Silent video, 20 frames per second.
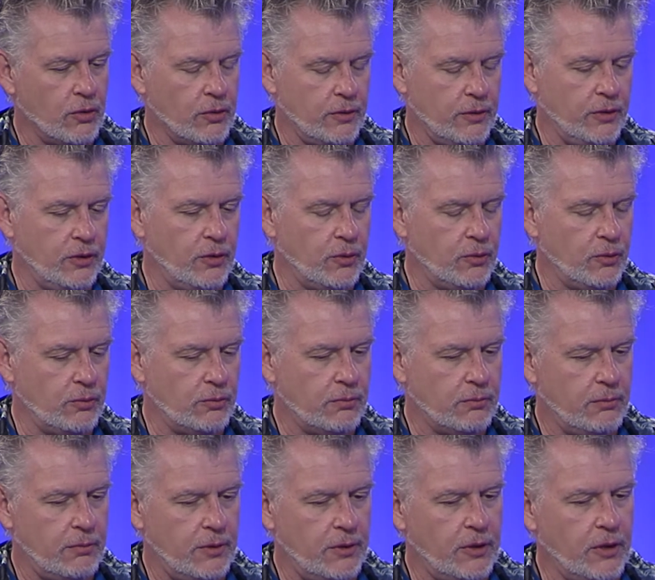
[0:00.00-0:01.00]
you
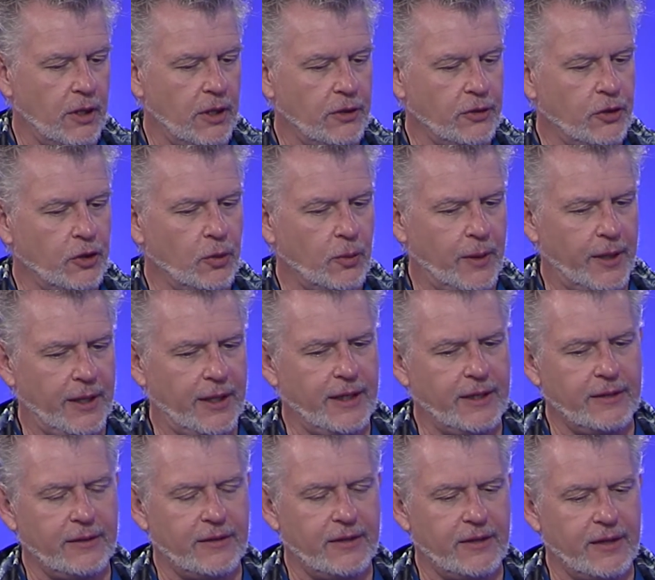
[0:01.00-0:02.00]

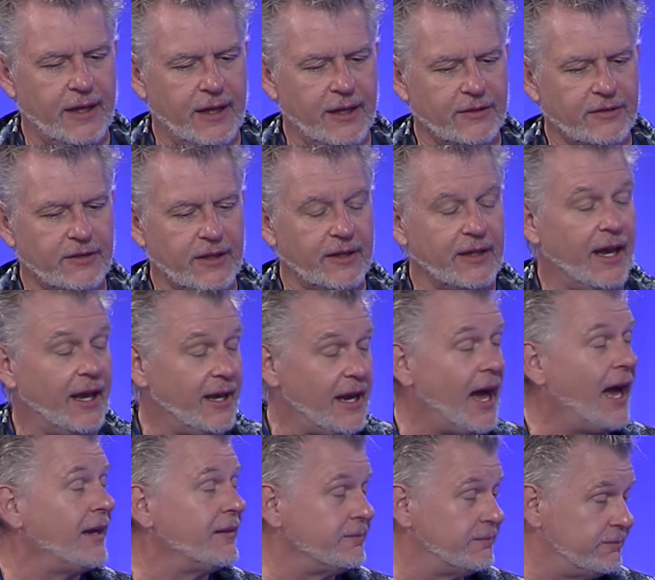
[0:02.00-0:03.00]
eat this, and
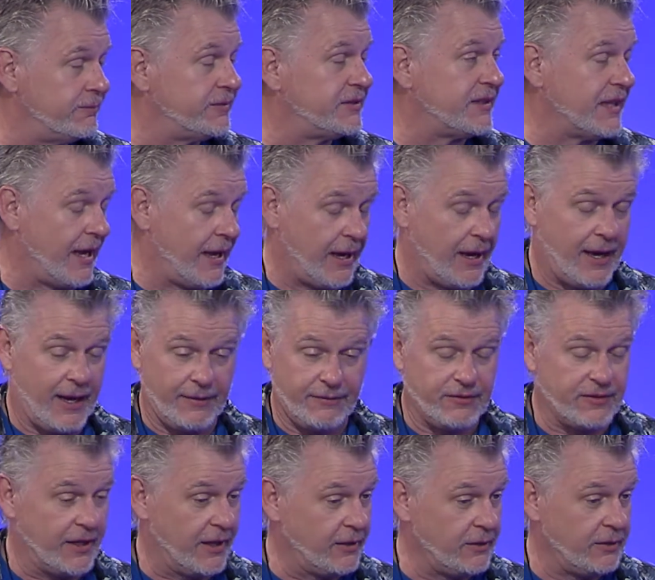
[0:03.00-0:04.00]
I have
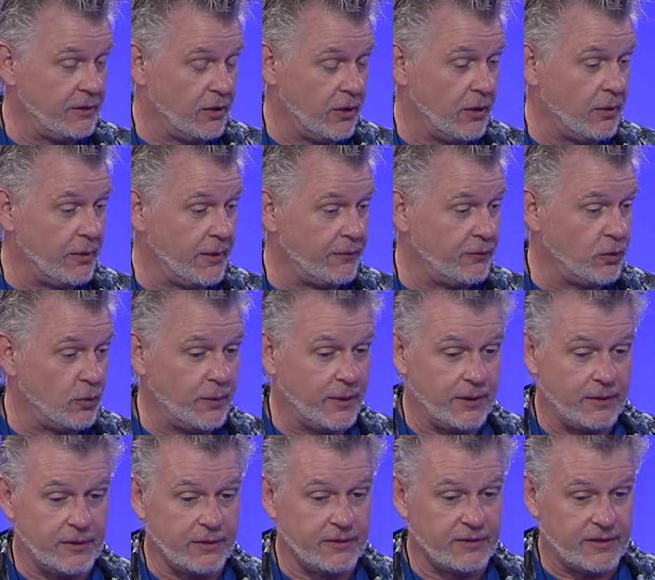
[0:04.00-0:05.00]
said, you know, if you
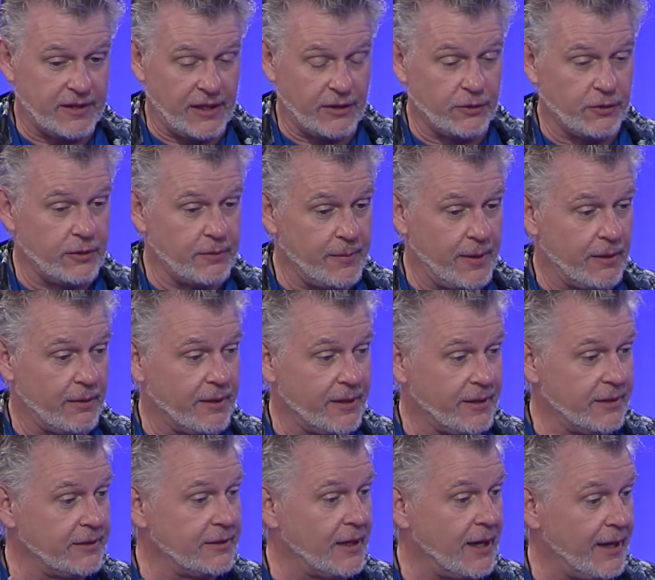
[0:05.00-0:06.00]
eat the standard
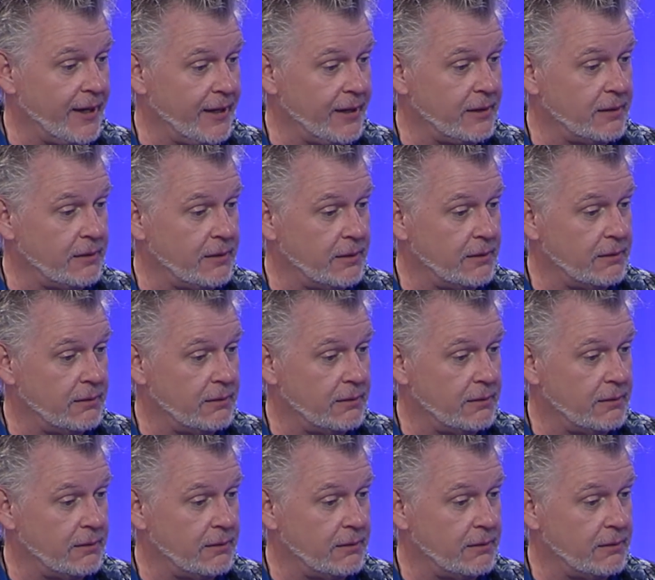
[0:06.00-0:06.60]
American diet,